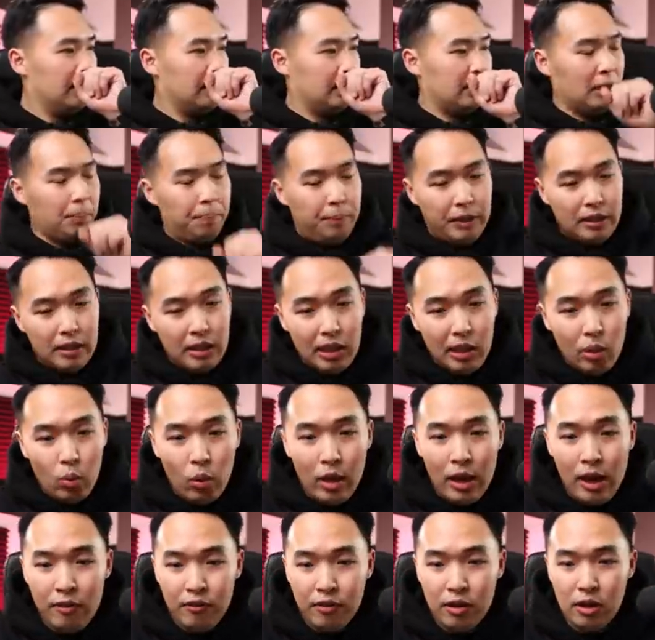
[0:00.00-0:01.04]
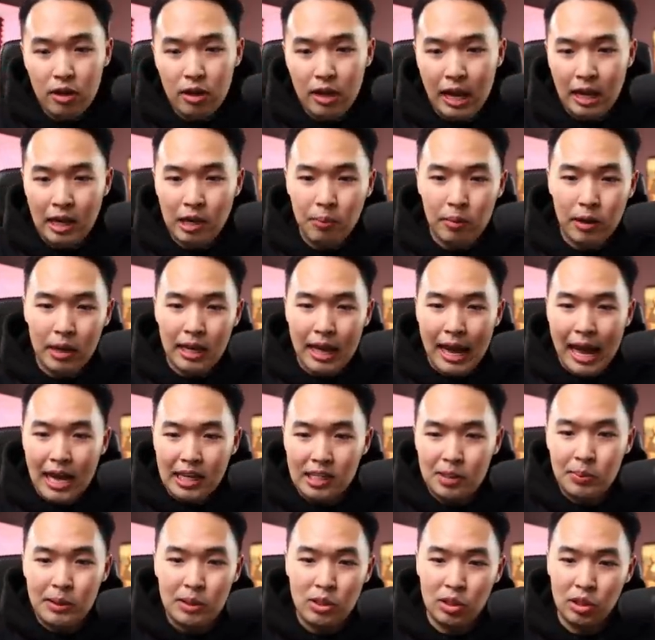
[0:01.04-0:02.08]
Typically, whenever anybody
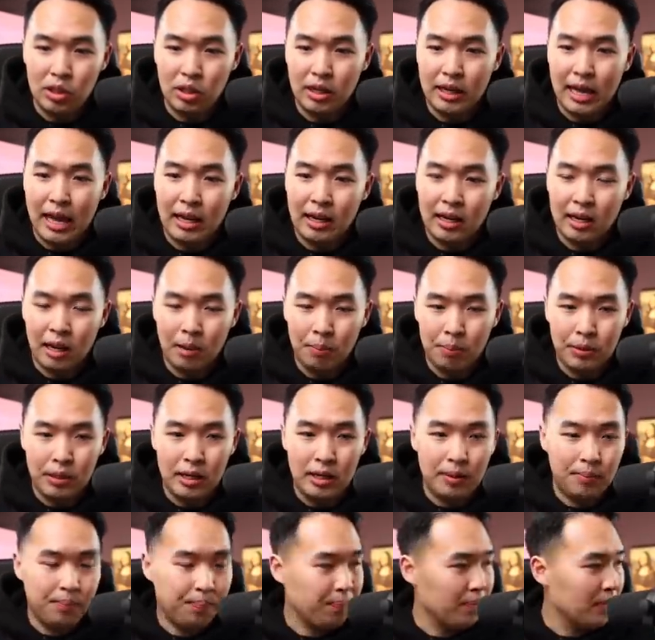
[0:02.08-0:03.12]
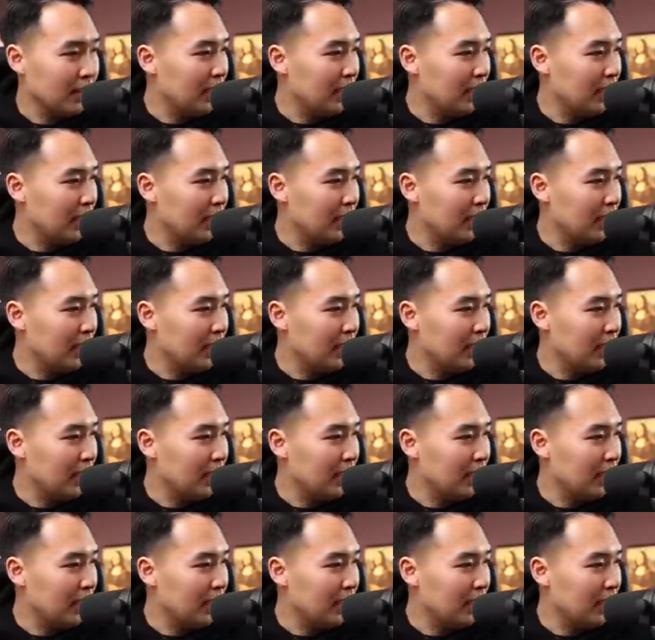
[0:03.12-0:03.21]
asks me to look at a company,